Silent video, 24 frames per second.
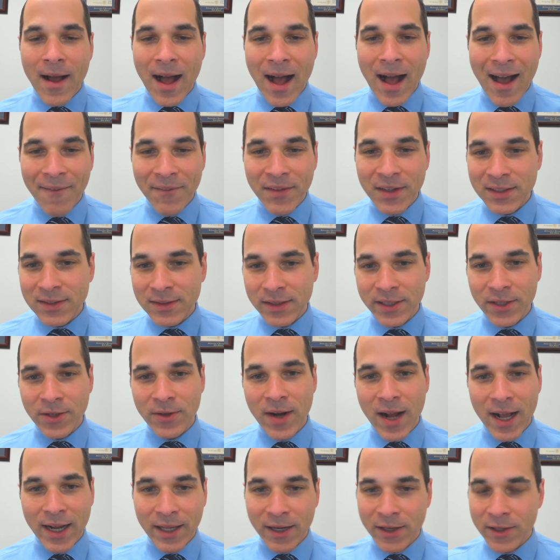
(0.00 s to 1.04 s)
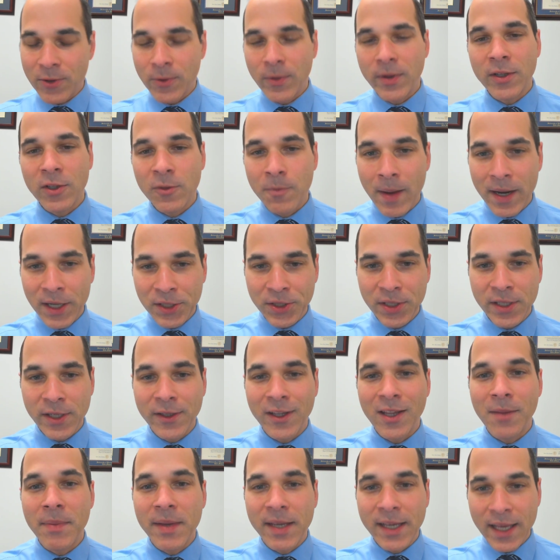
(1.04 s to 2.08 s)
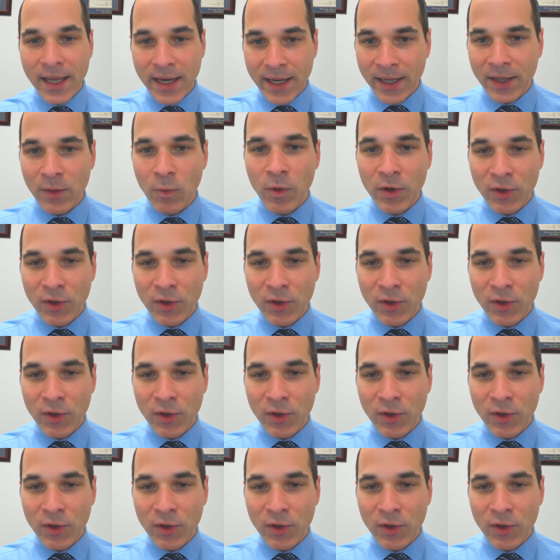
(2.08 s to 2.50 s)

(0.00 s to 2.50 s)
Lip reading: Obviously, you're not going to do an inspection in the beginning